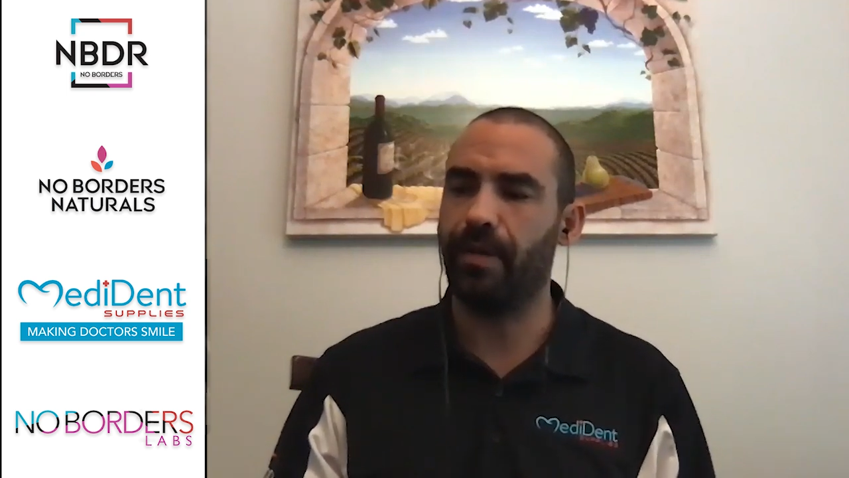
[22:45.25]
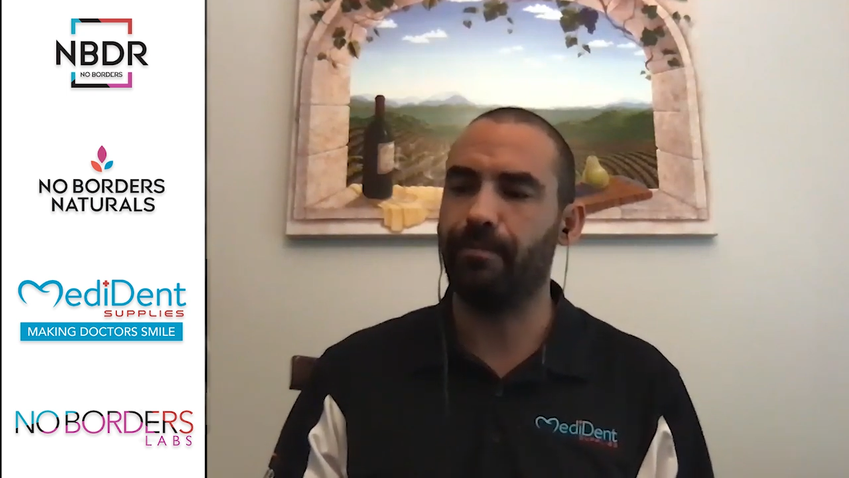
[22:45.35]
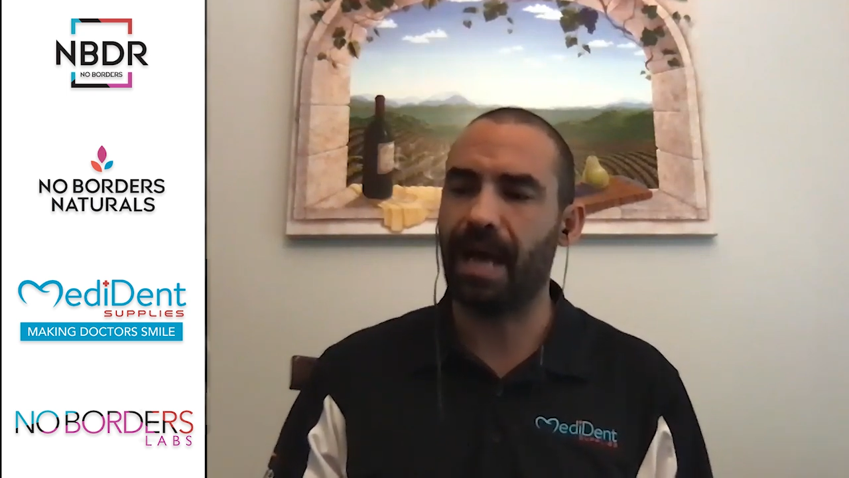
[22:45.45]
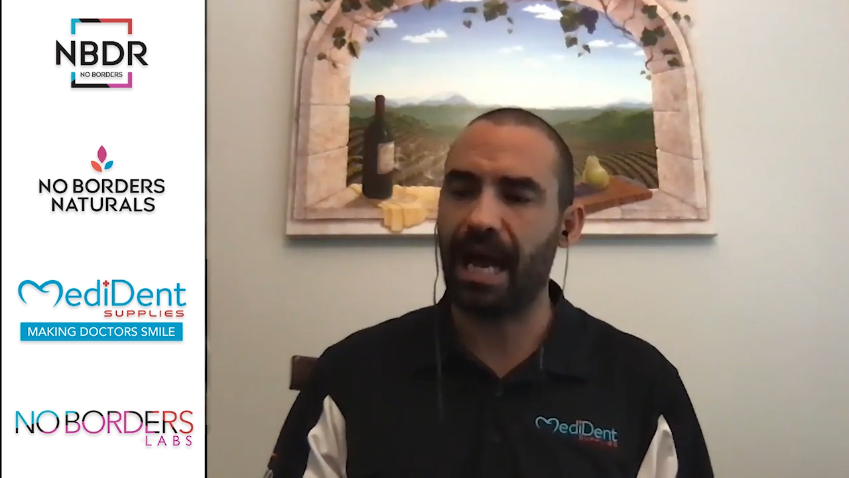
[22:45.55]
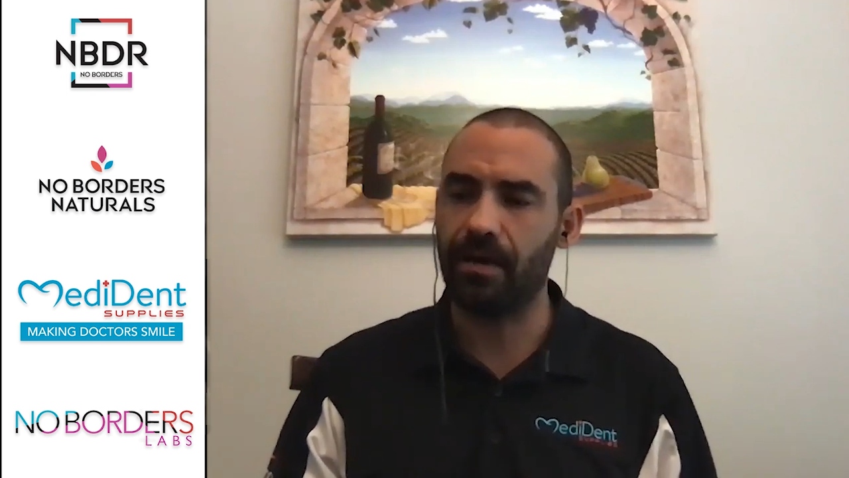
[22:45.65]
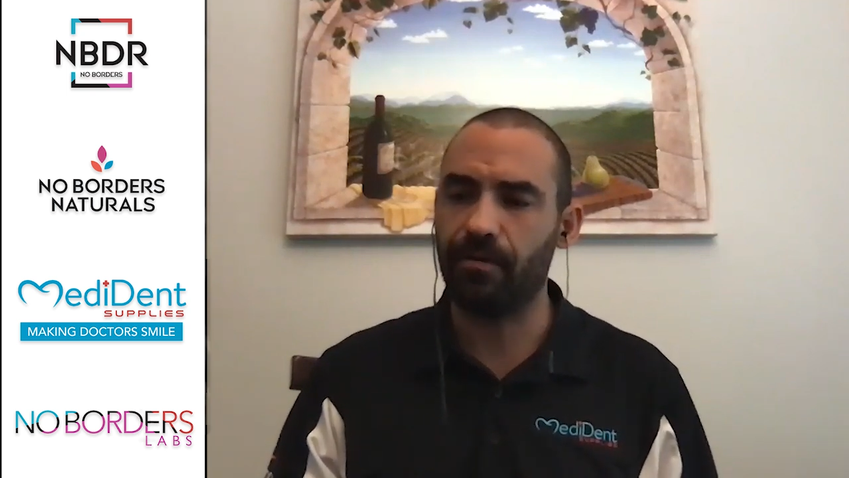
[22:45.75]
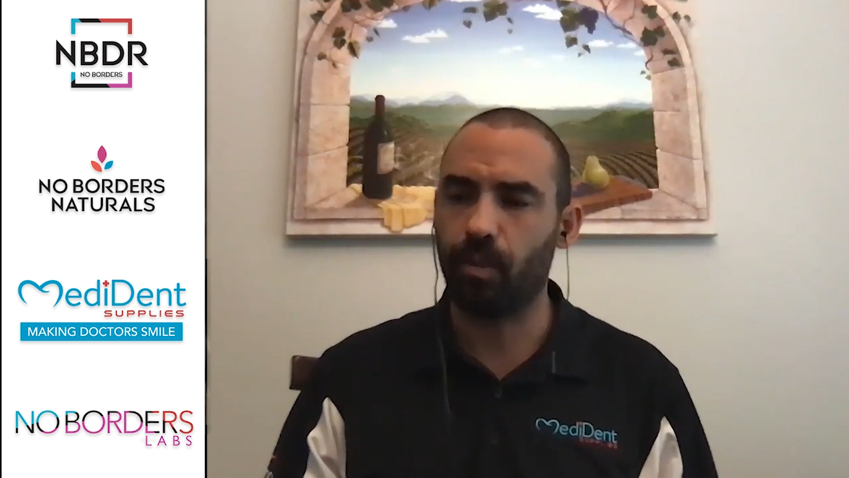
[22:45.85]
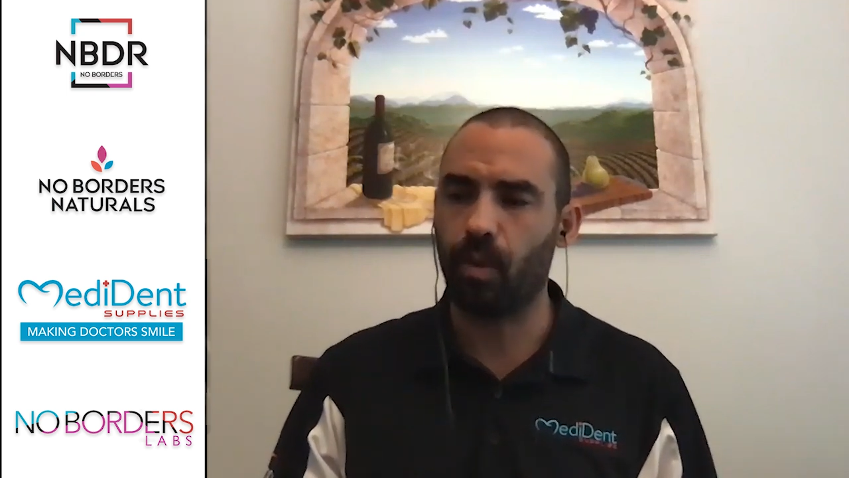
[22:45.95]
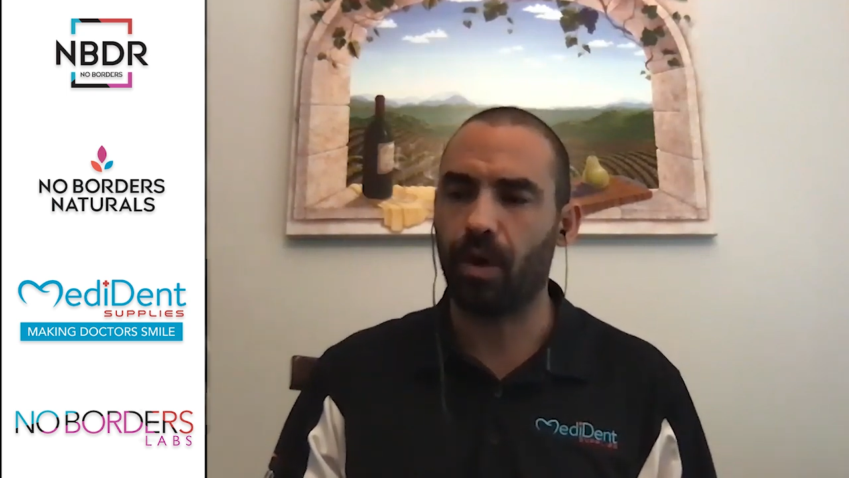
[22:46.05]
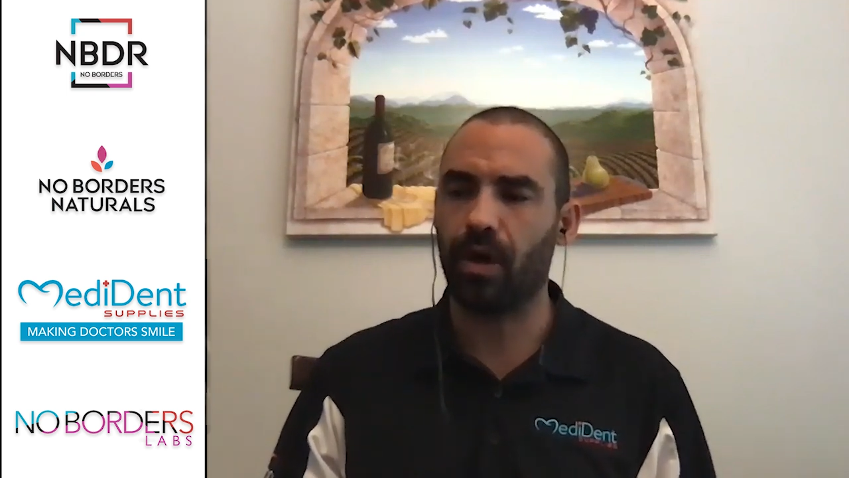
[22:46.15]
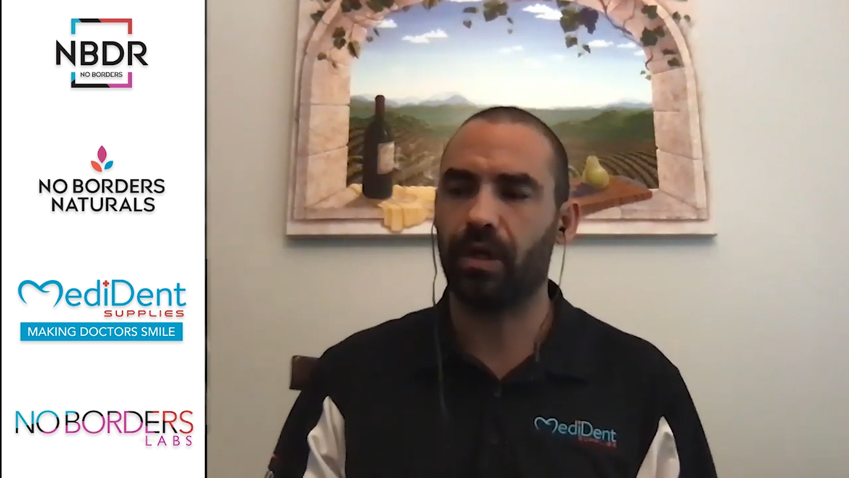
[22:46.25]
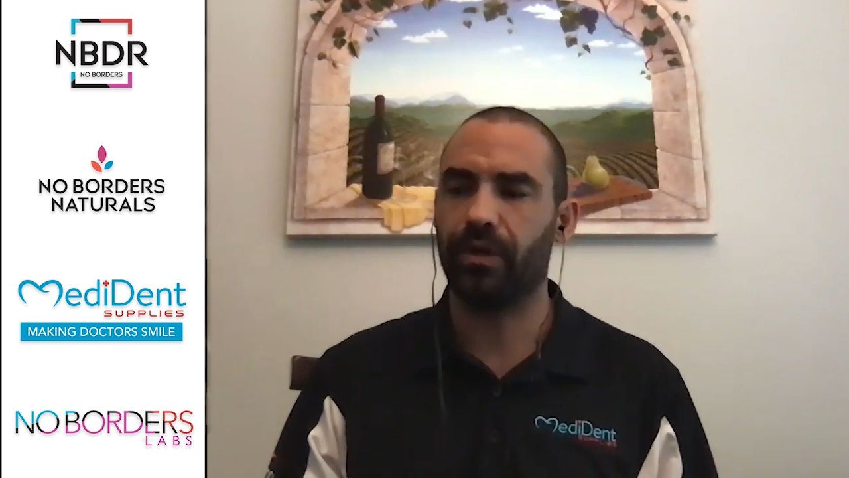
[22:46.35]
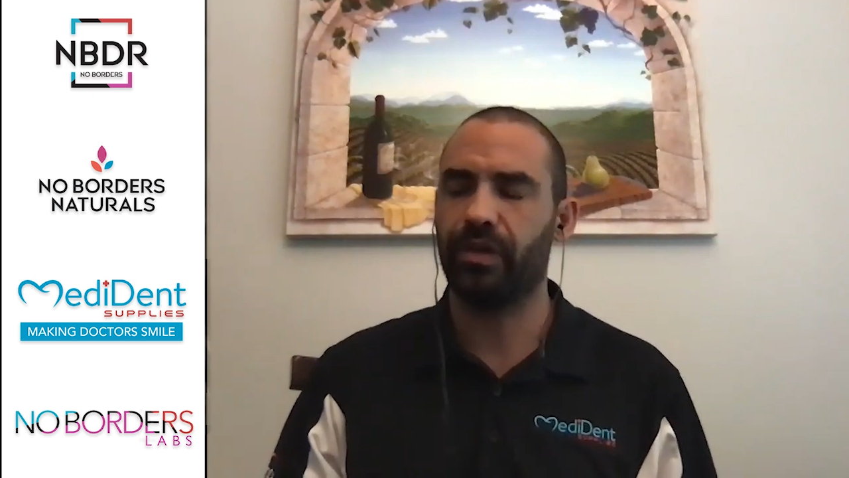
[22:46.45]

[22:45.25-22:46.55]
amount of work,